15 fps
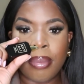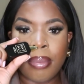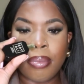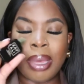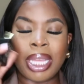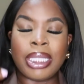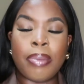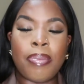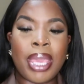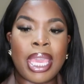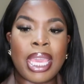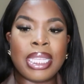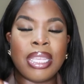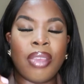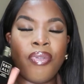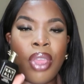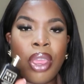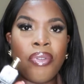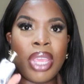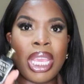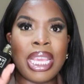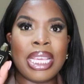but to me it's a
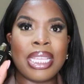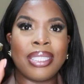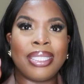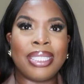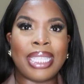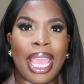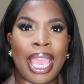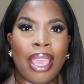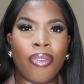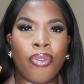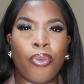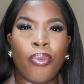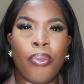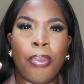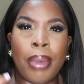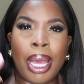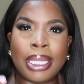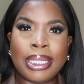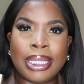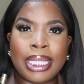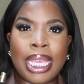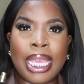very safe,
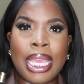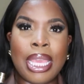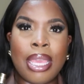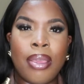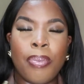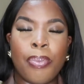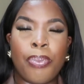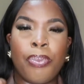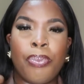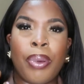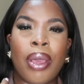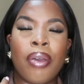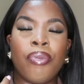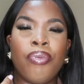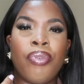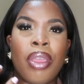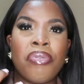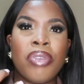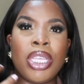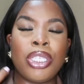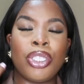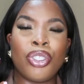musky but
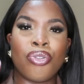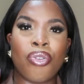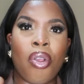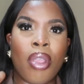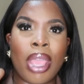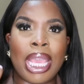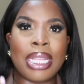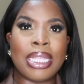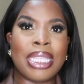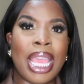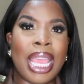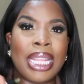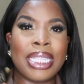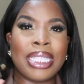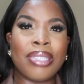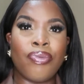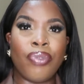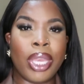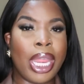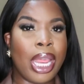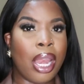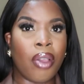very strong, intense
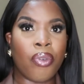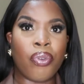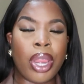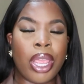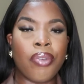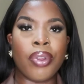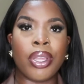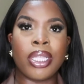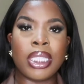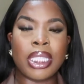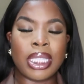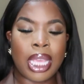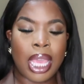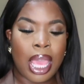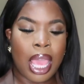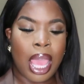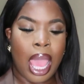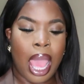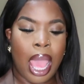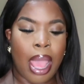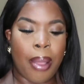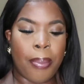vanilla fragrance,
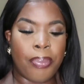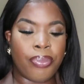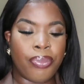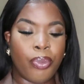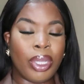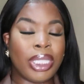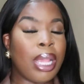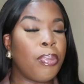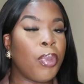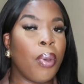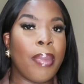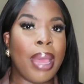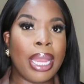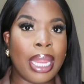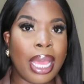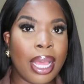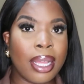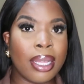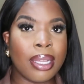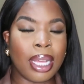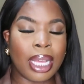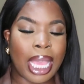which I'm not mad
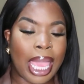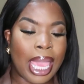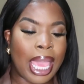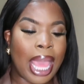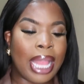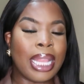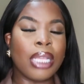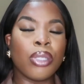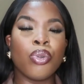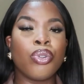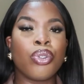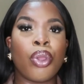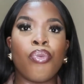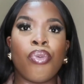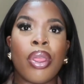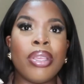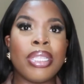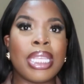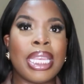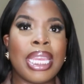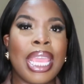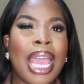at, okay? And there's also rose
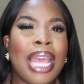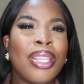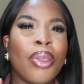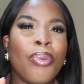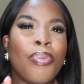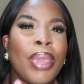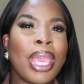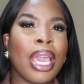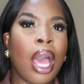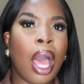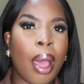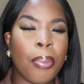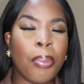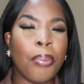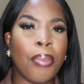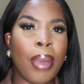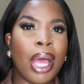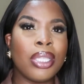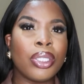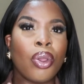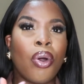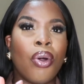in here. I don't pick up
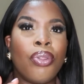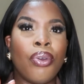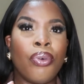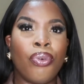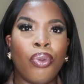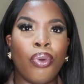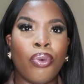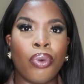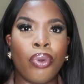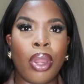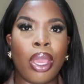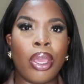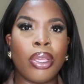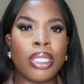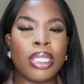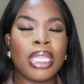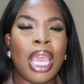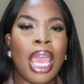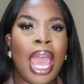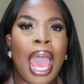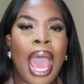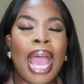much on the floral notes.
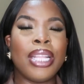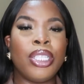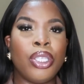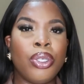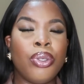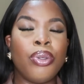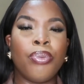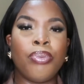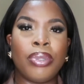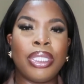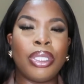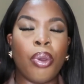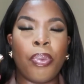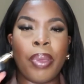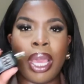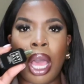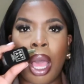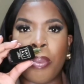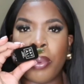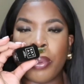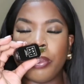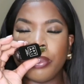I do still pick up